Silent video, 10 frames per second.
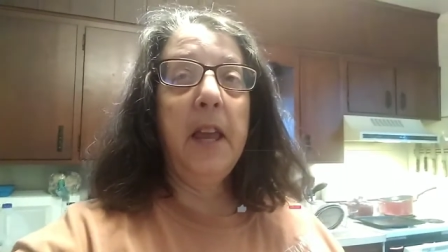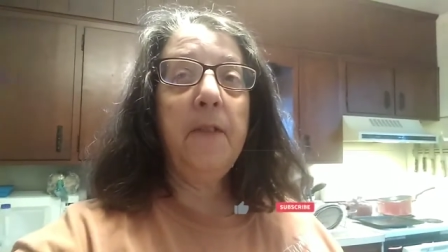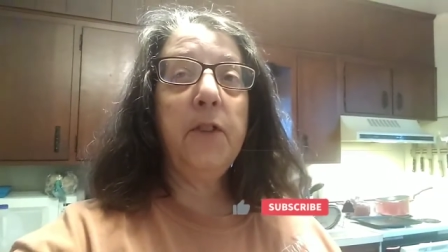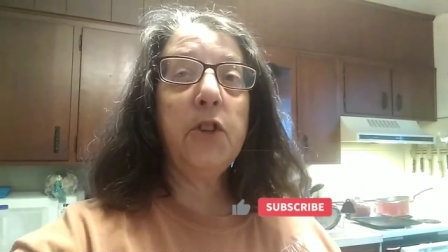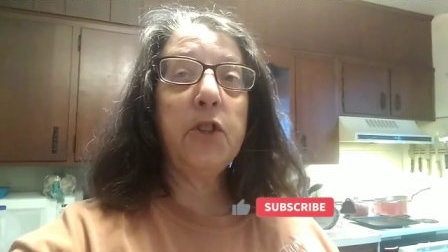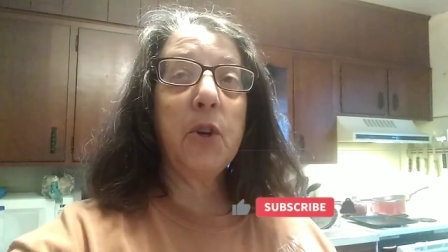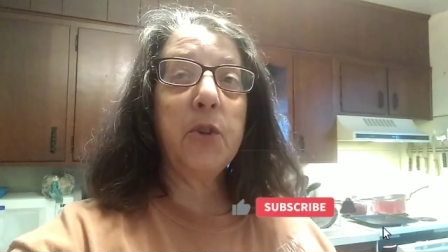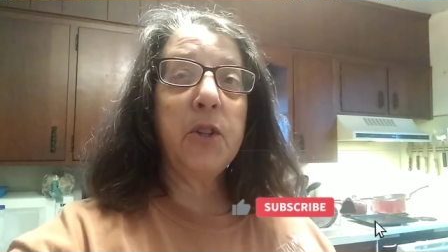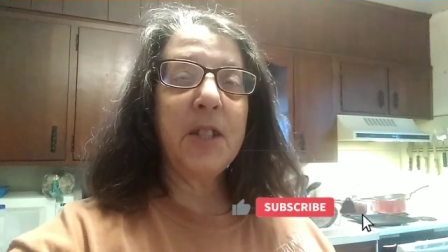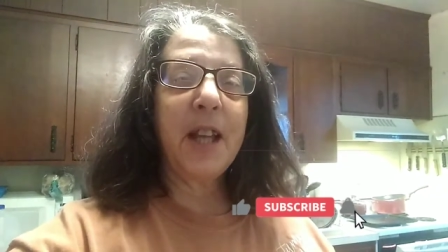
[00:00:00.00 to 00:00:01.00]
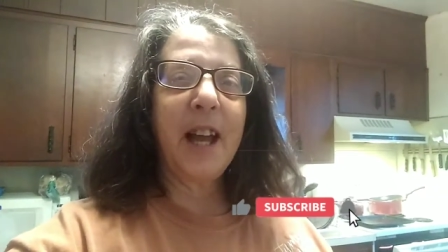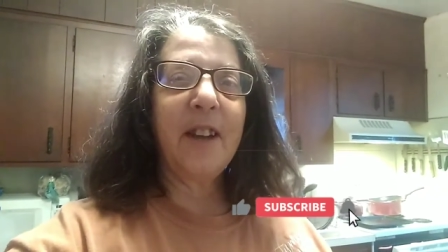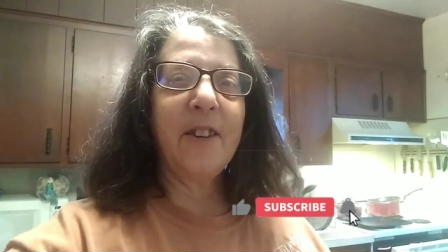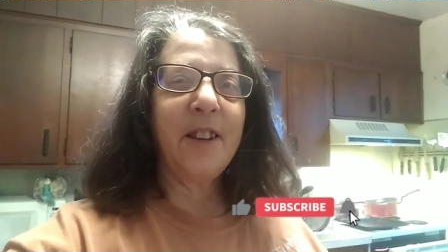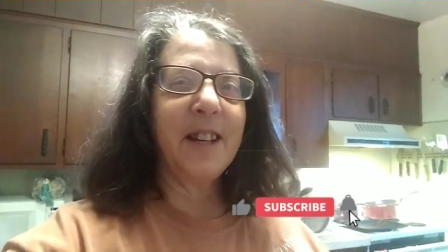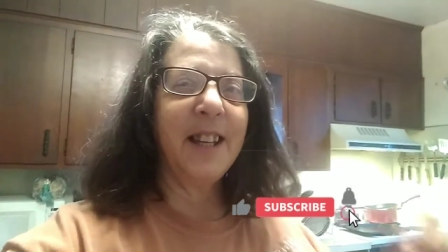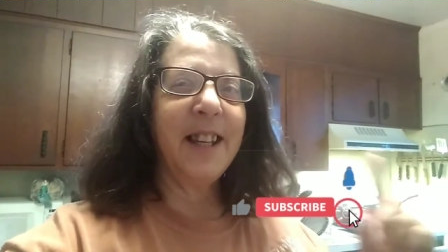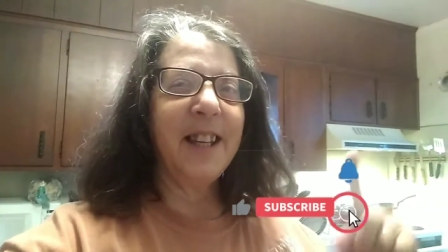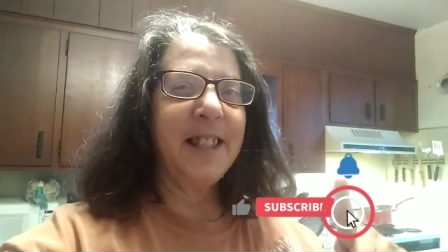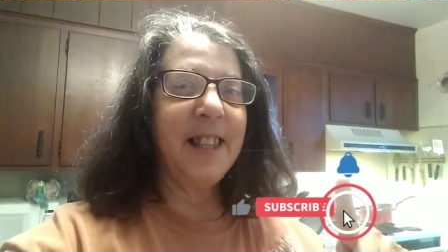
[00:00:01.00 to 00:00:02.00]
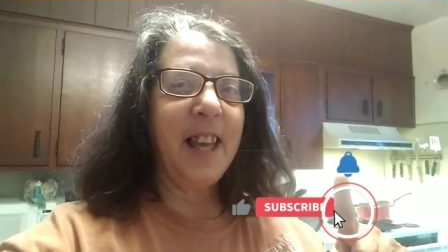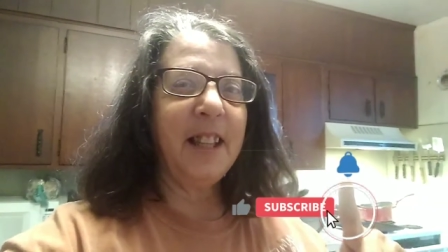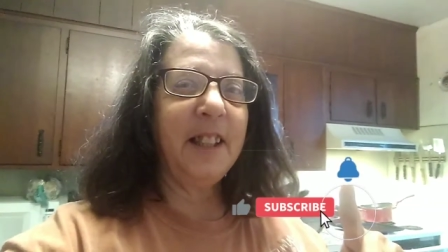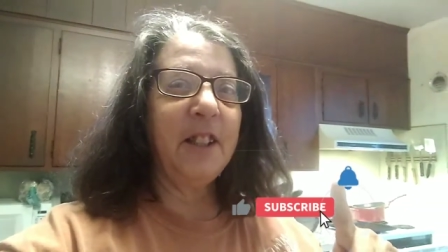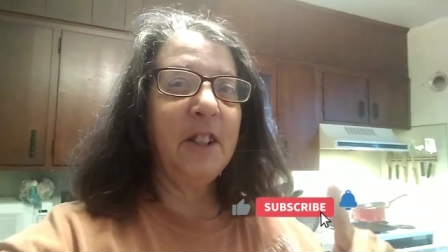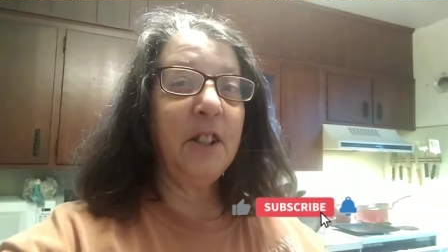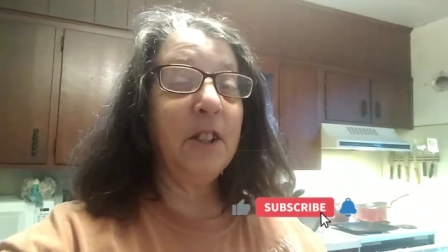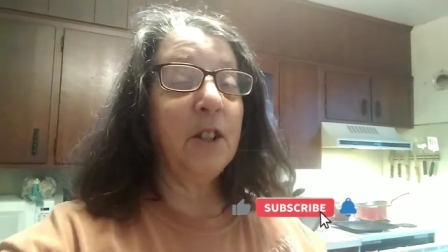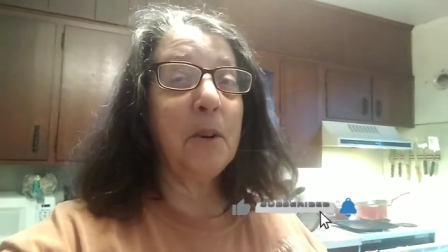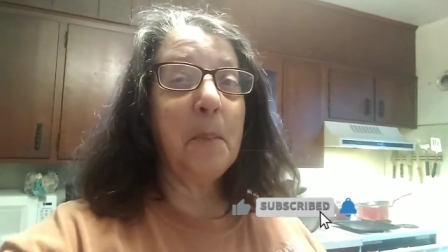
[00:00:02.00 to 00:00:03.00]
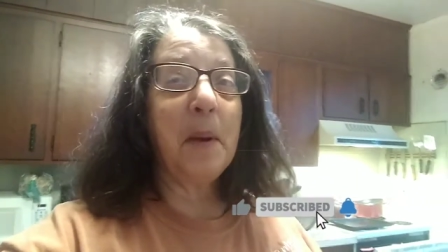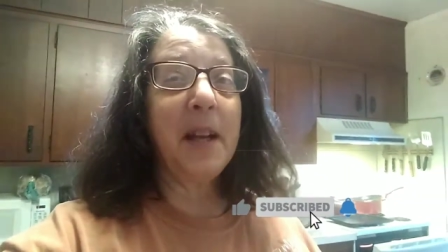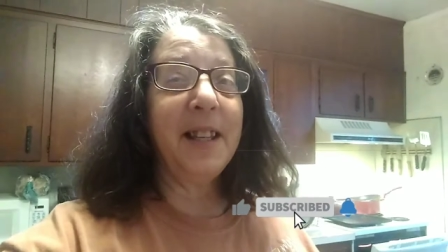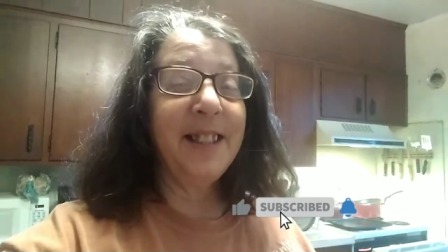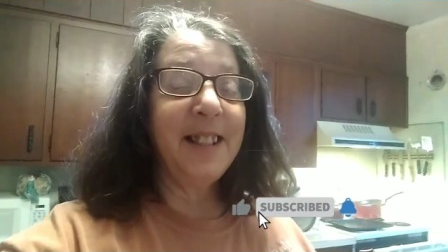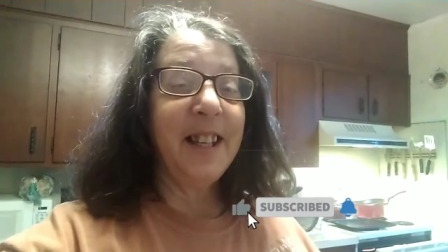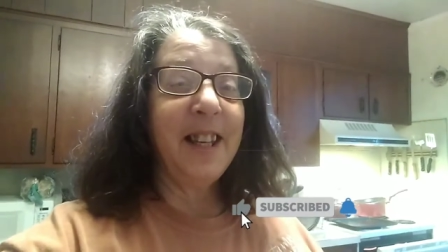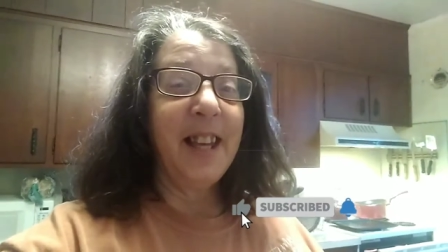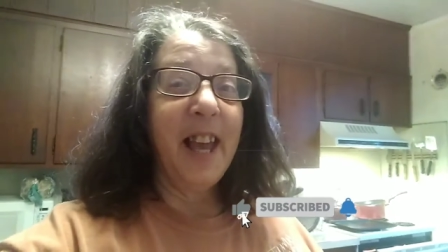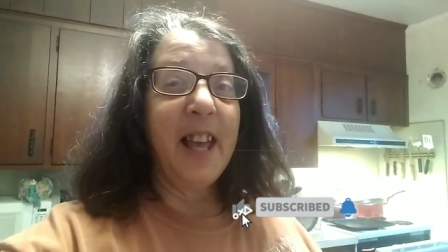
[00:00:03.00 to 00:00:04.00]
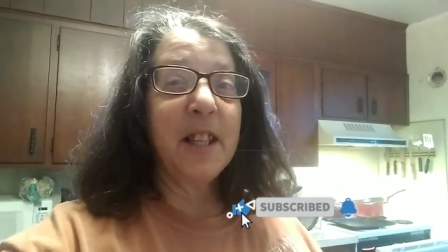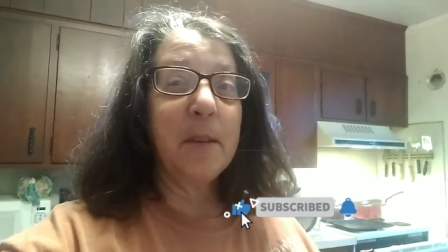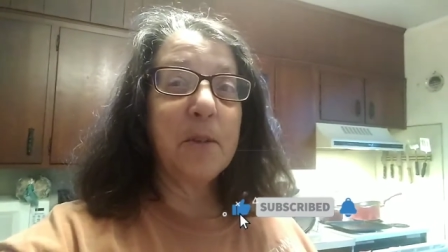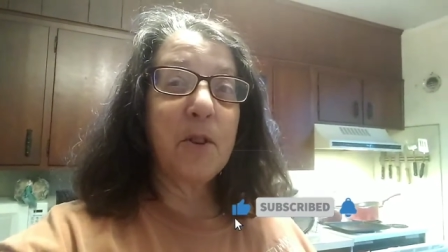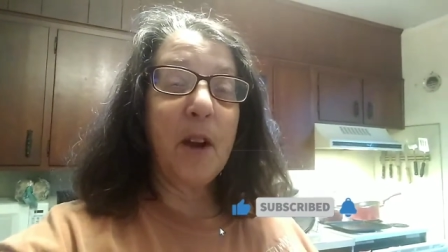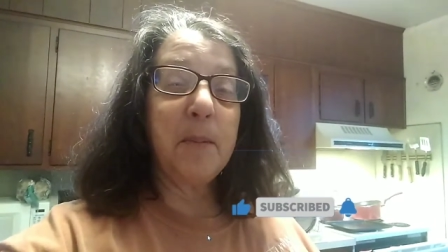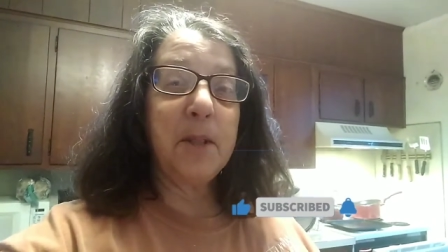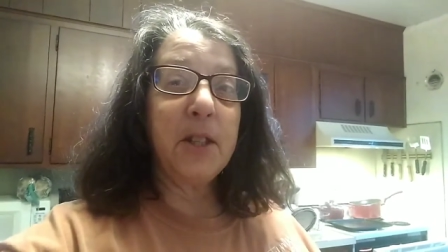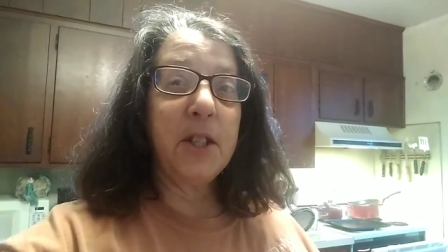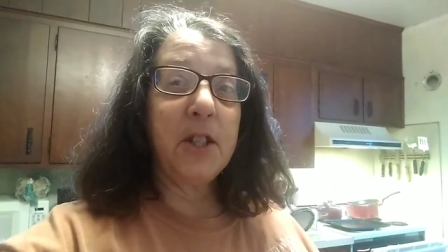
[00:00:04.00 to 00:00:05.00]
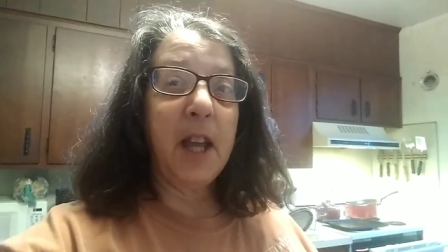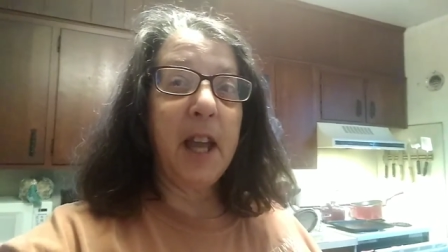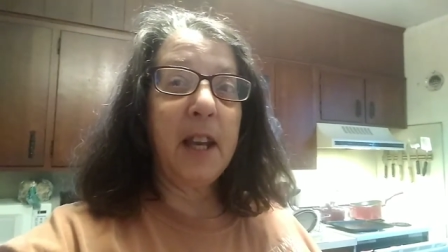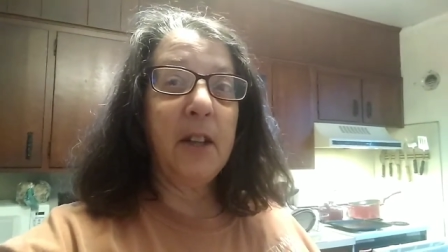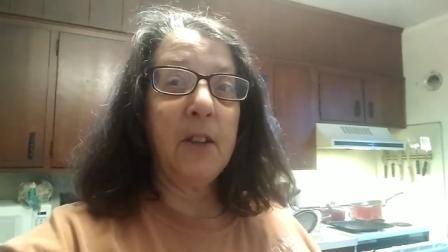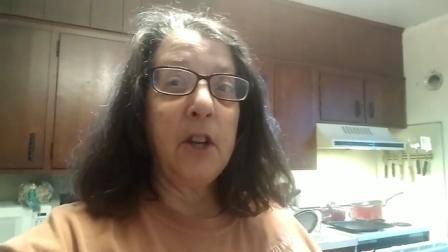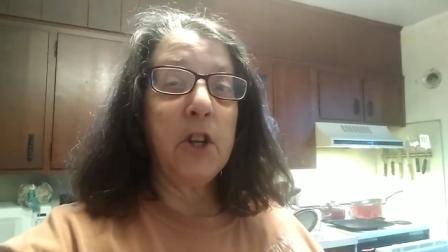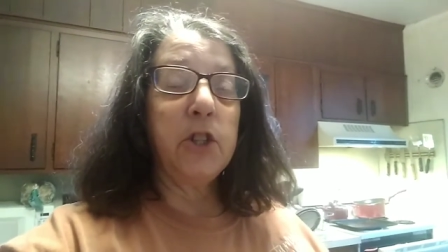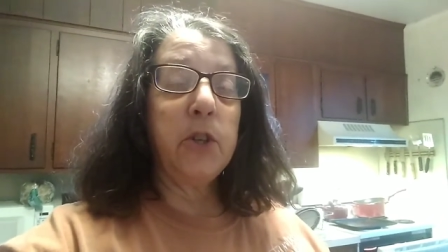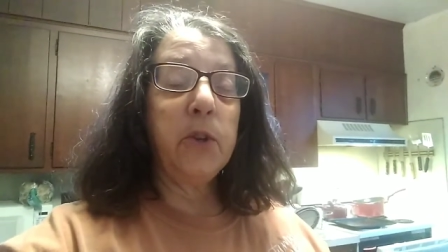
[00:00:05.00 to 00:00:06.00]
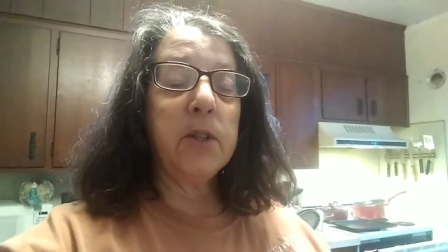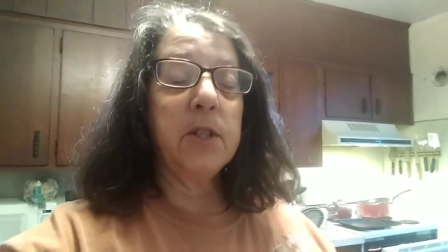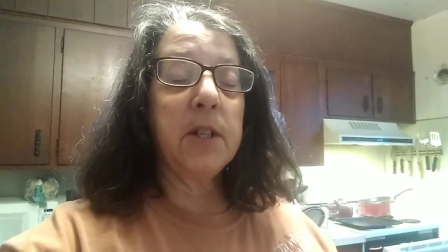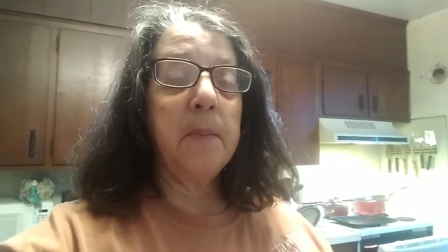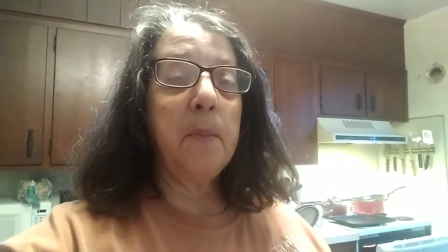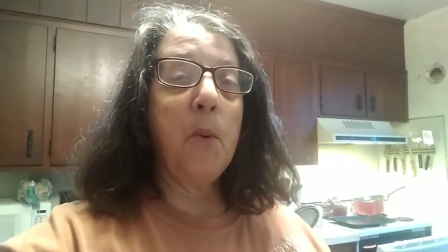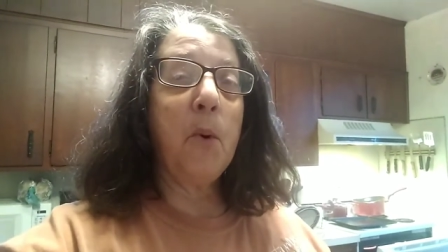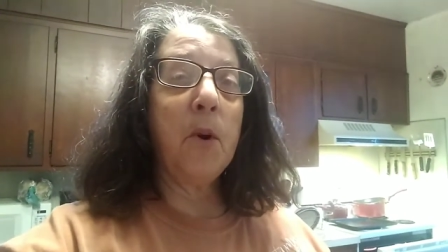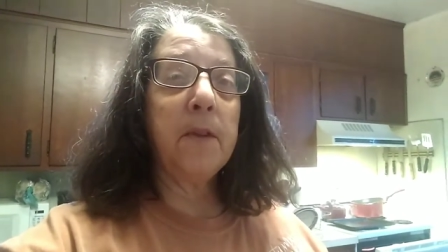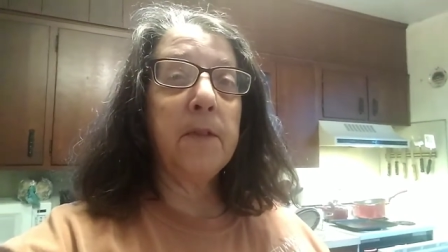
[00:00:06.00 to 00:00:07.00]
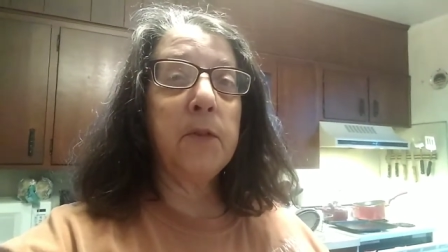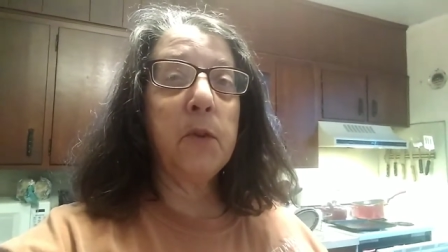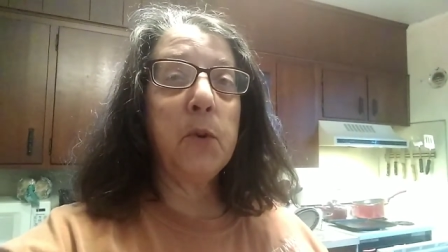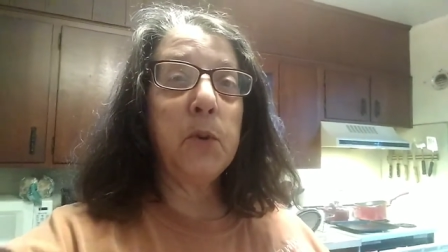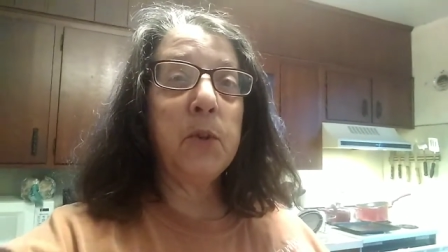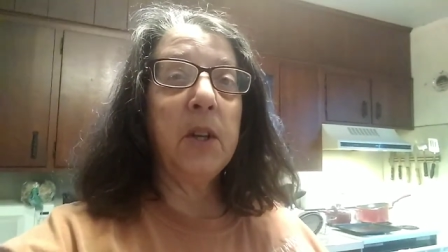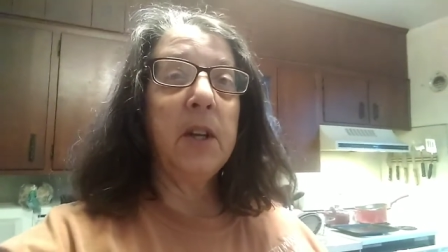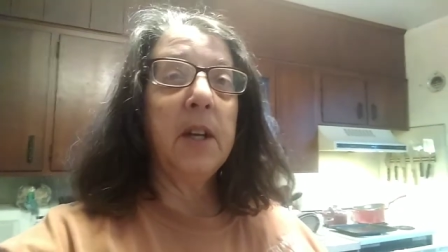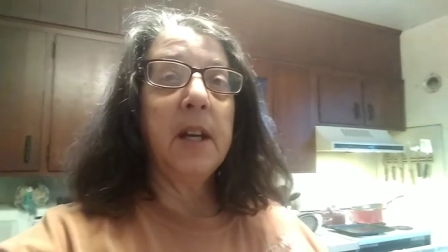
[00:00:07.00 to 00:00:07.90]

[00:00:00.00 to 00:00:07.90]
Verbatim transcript: If you so desire, hit that little alert button and subscribe to the channel so you can see more food